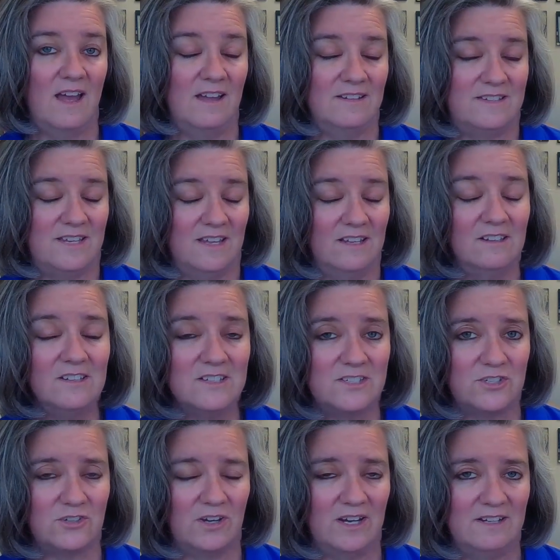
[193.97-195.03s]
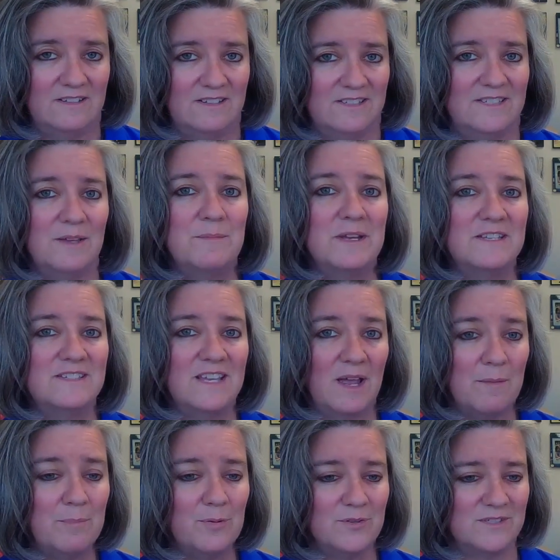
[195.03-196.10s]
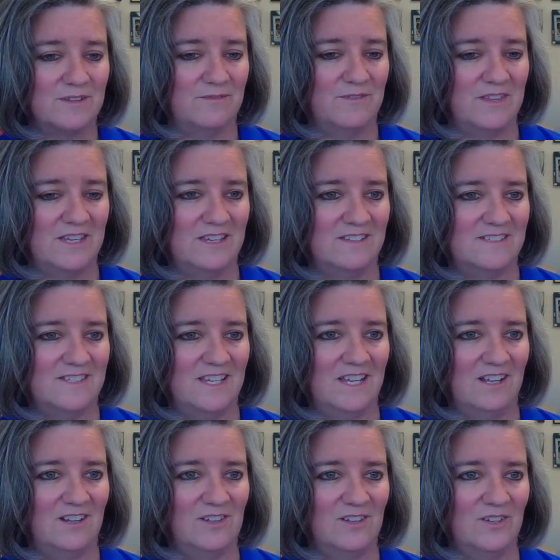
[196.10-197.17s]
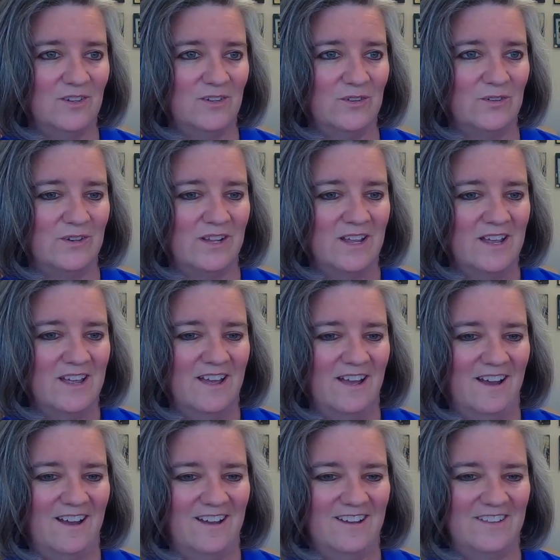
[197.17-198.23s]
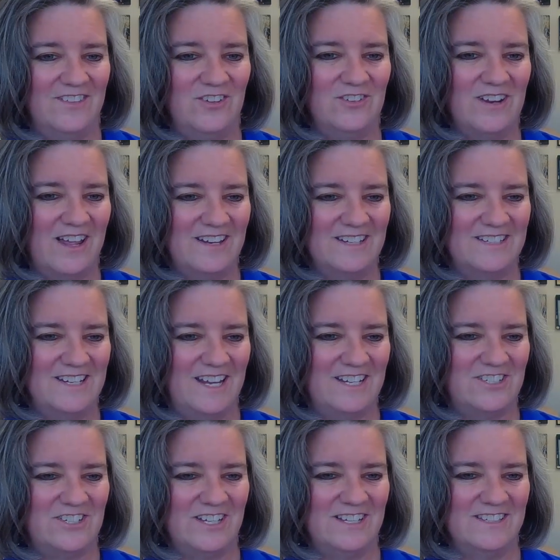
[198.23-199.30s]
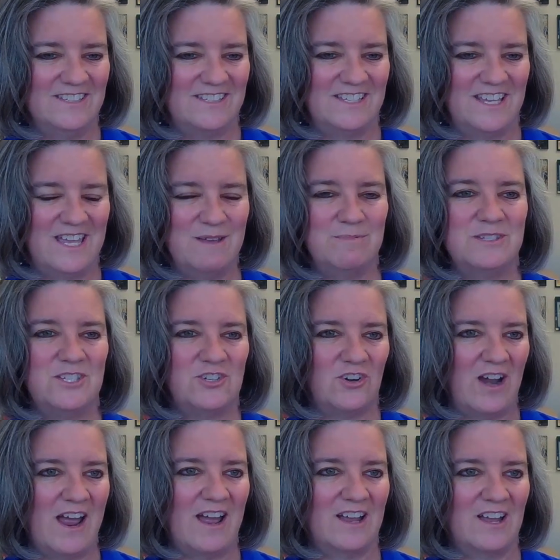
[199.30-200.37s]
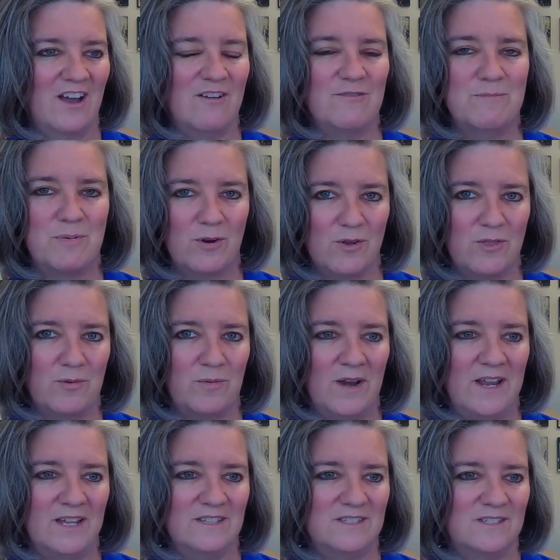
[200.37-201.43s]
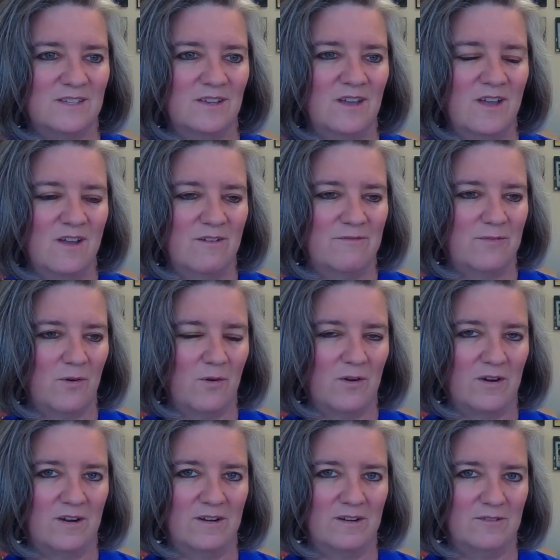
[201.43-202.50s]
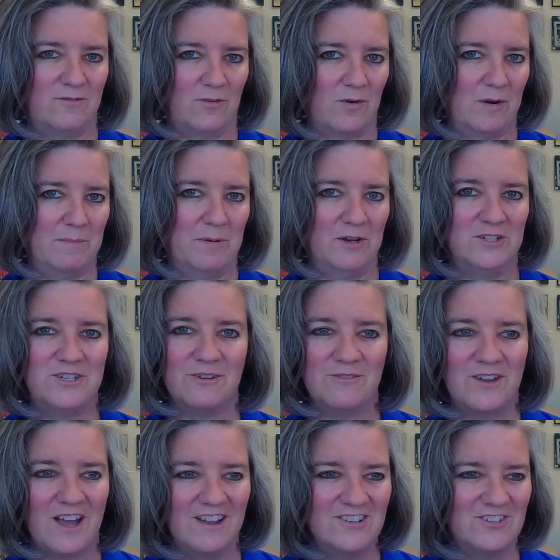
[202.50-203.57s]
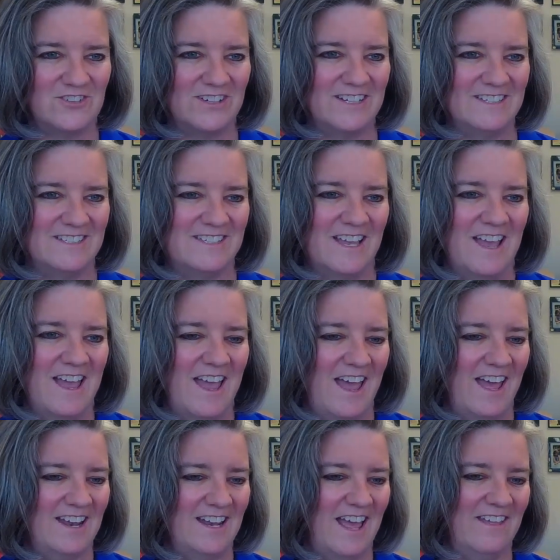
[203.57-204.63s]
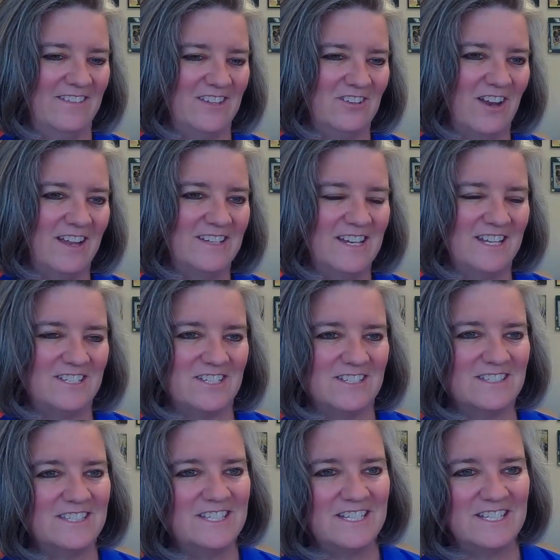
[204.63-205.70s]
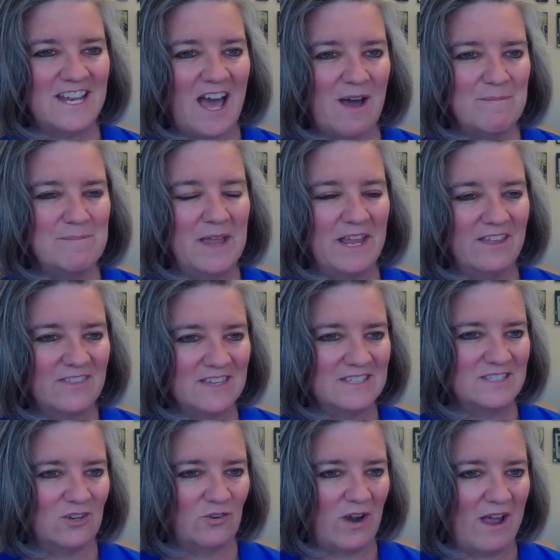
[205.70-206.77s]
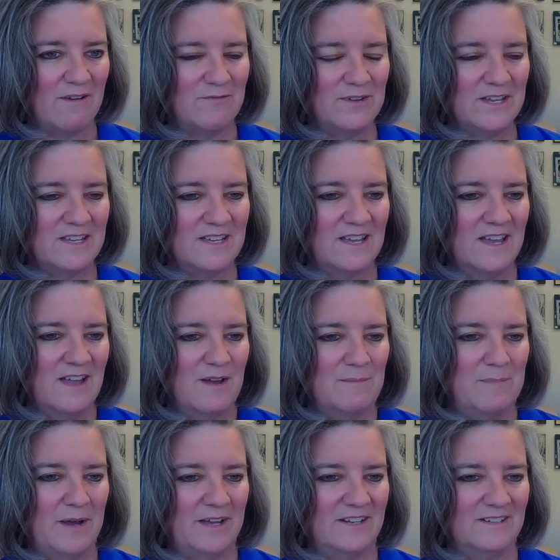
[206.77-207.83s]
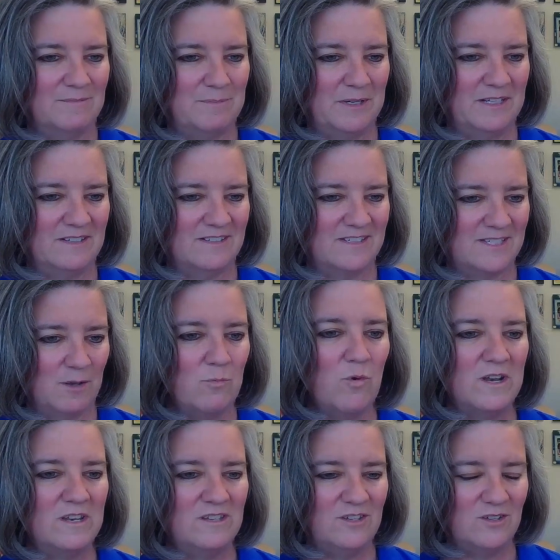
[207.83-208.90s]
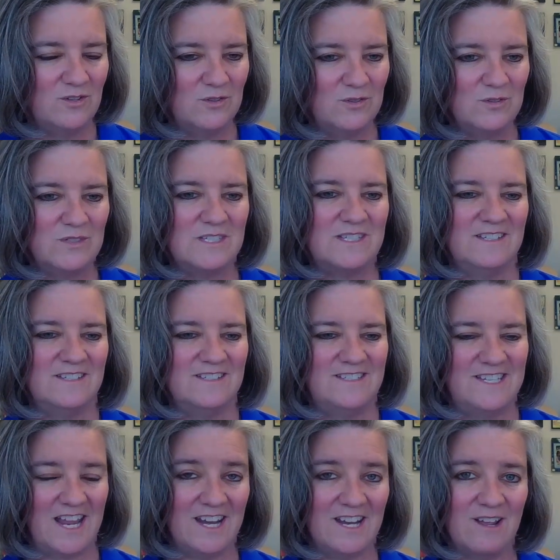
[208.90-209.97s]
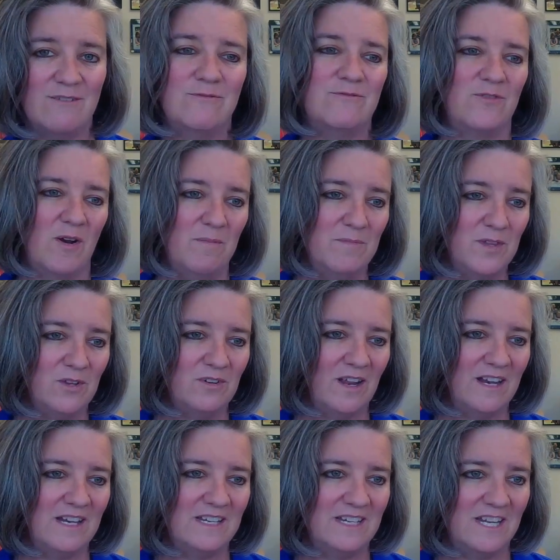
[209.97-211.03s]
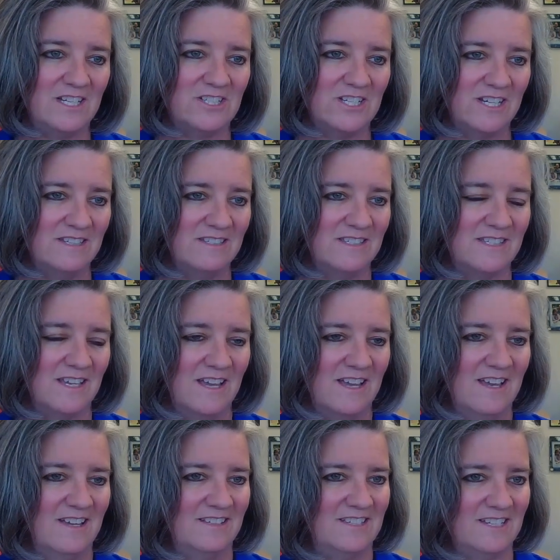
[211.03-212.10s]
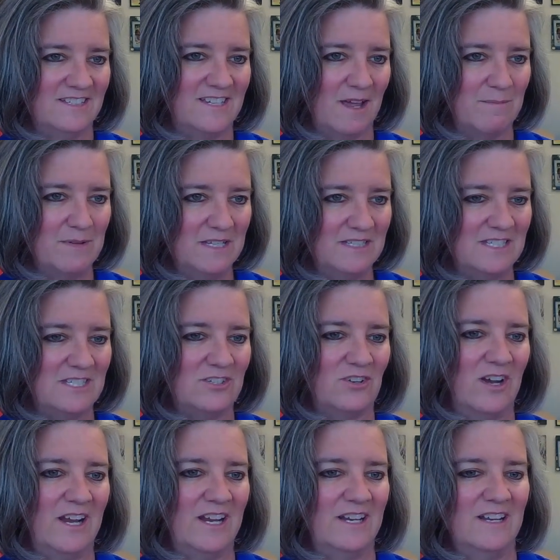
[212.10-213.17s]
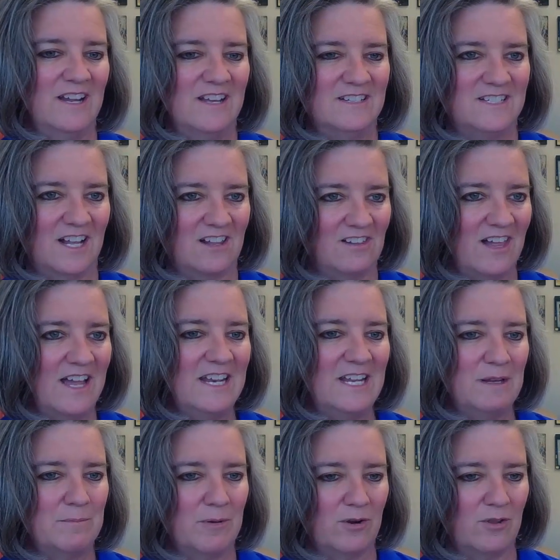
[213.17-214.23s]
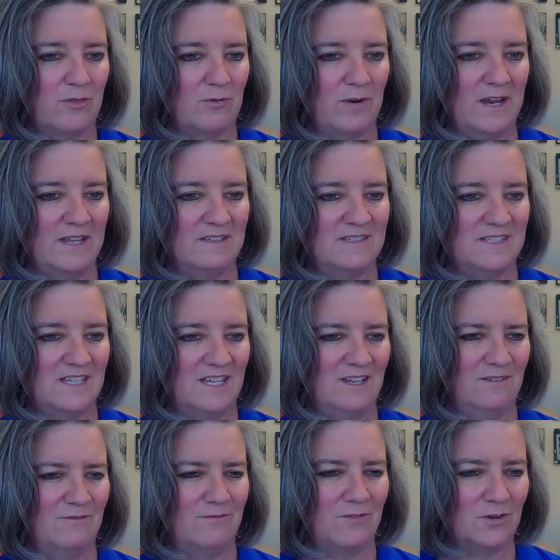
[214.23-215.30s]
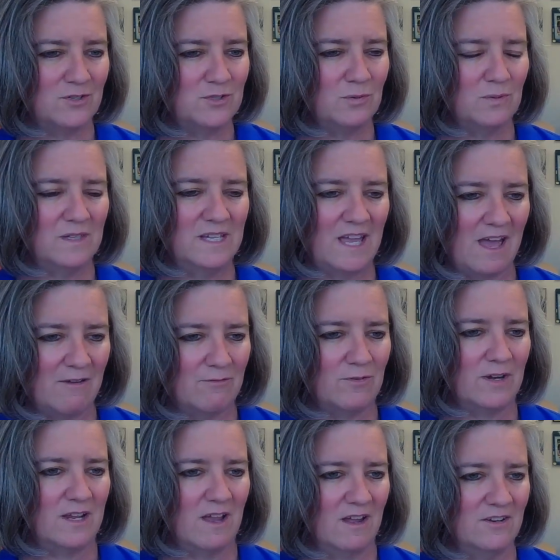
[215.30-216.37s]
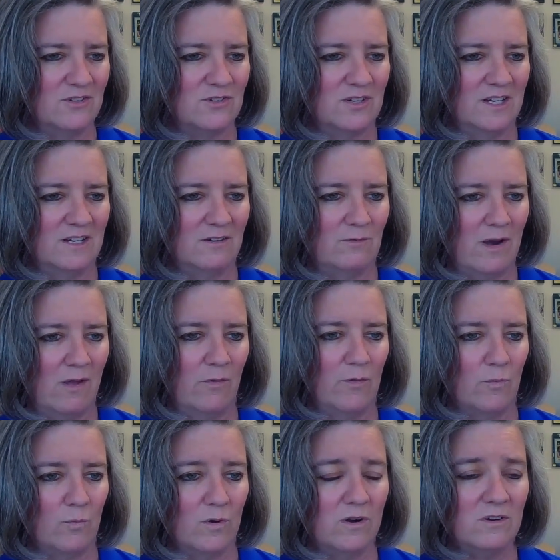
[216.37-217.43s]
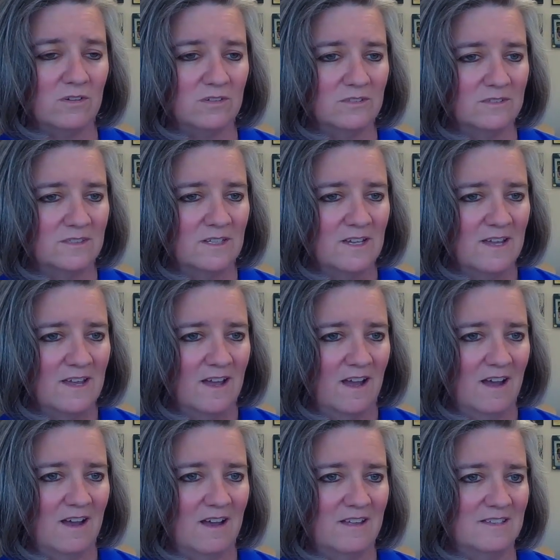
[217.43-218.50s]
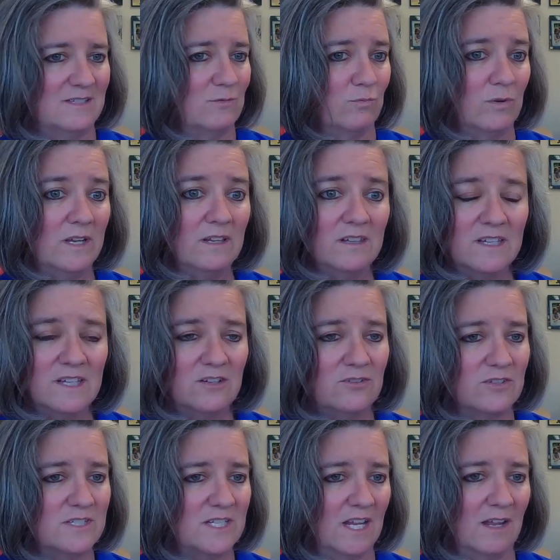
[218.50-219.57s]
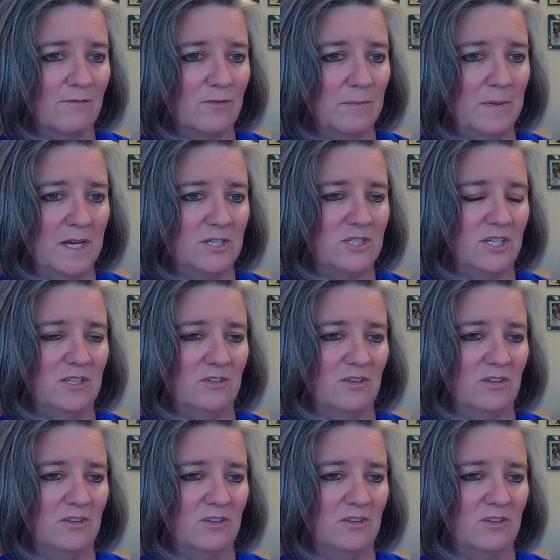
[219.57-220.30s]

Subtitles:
To illustrate, some examples of these include the United Nations keeps track of birth rates for a bunch of countries, and the United Nations did not make this graphic, but someone used data from the United Nations to demonstrate declining birth rates in virtually every country around the world. It's really interesting information.